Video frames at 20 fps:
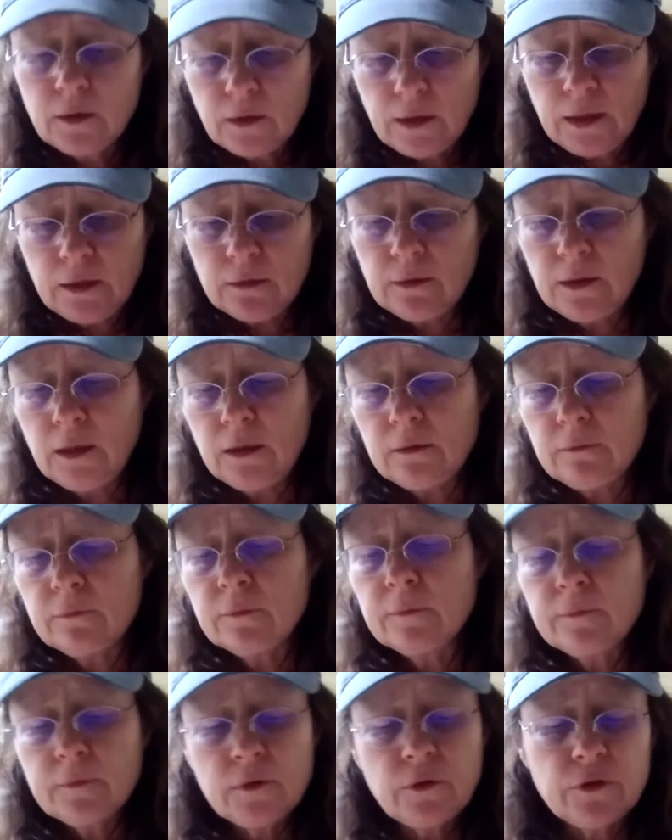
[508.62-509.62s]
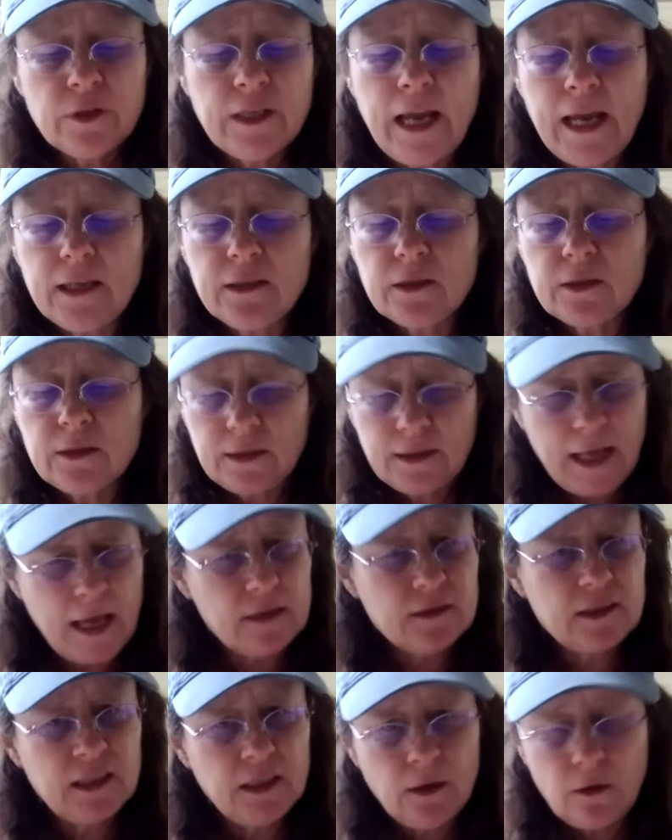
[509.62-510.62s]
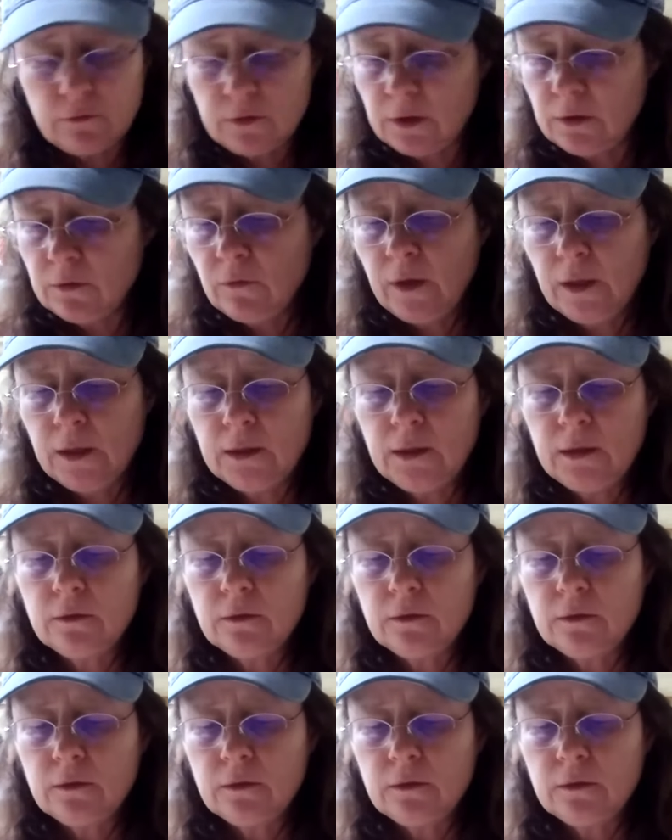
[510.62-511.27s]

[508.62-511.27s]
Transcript: it has CO2 in it.